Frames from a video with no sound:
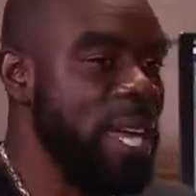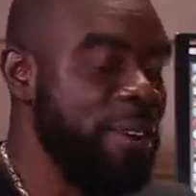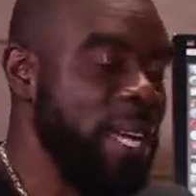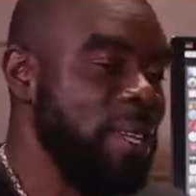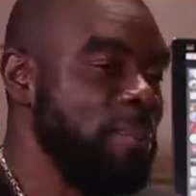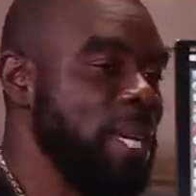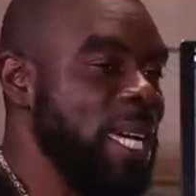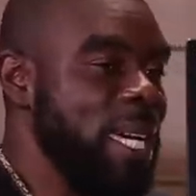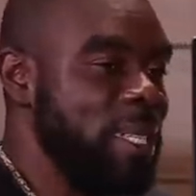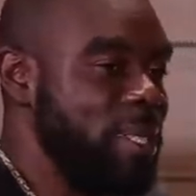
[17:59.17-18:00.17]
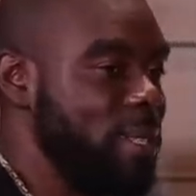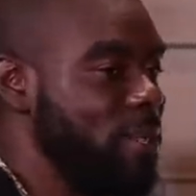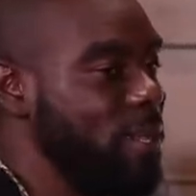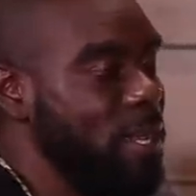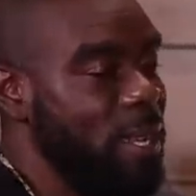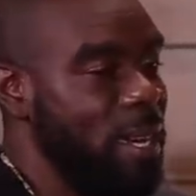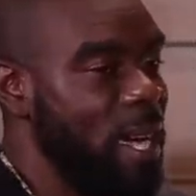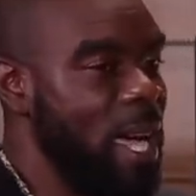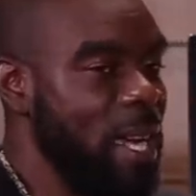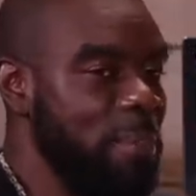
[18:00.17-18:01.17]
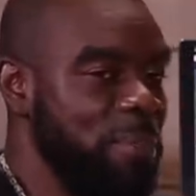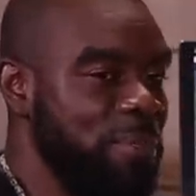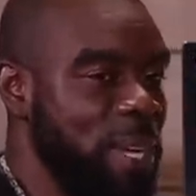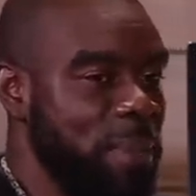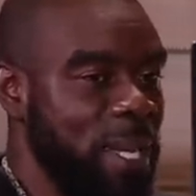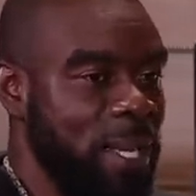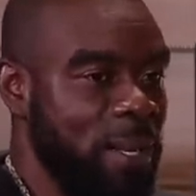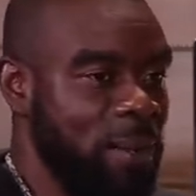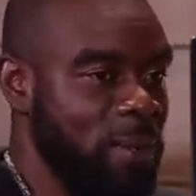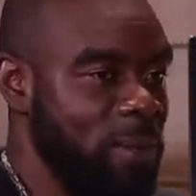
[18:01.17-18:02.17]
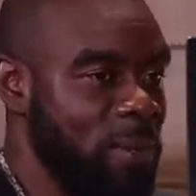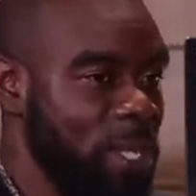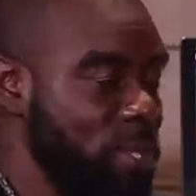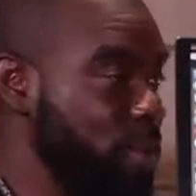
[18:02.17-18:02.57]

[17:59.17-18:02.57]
ironic because all of my family was